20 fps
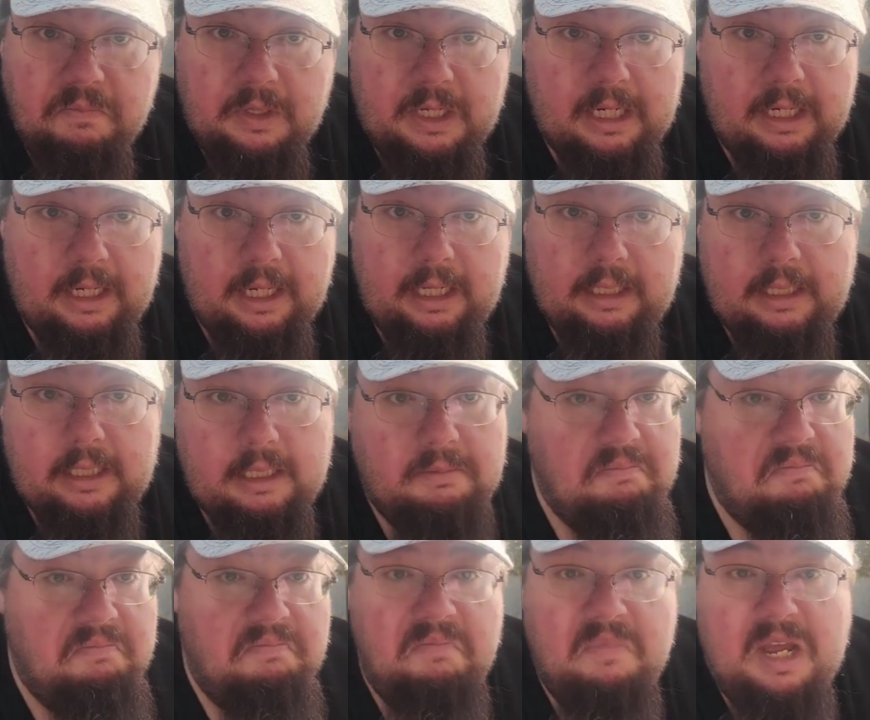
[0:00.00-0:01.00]

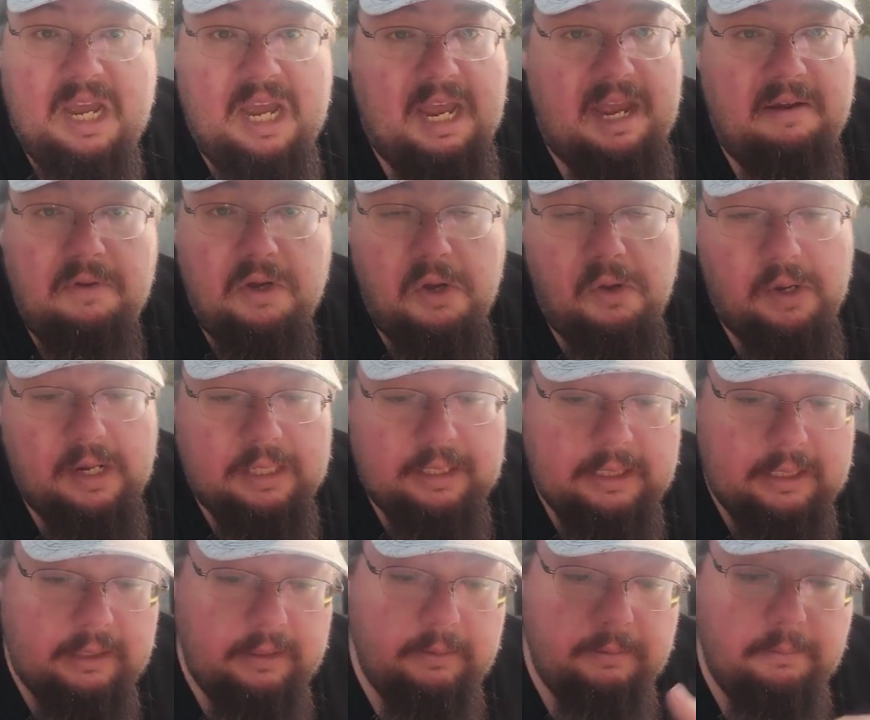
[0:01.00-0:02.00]
Connected? I have no
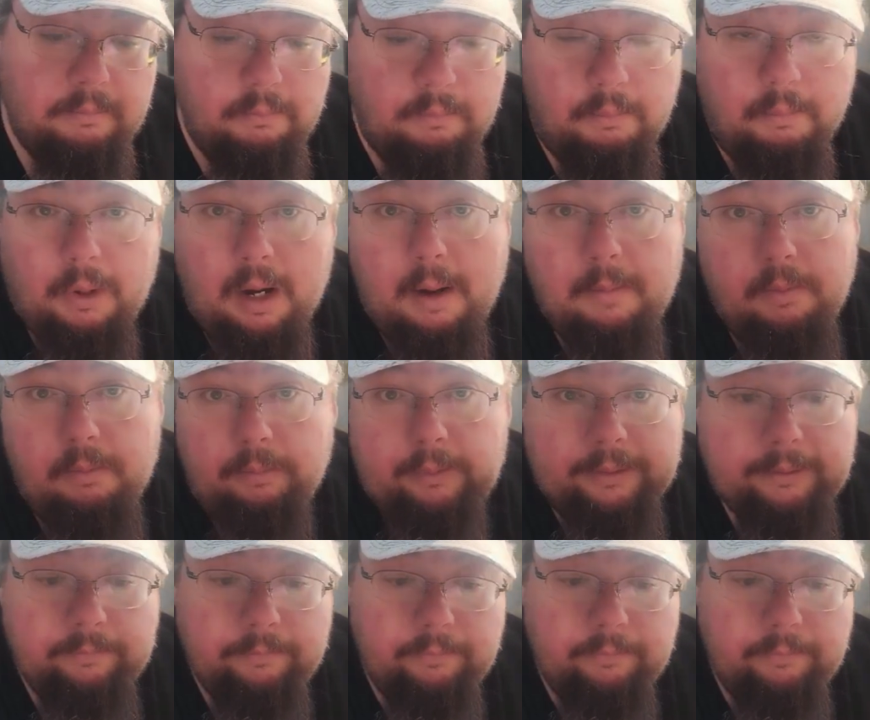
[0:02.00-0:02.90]
idea. Probably.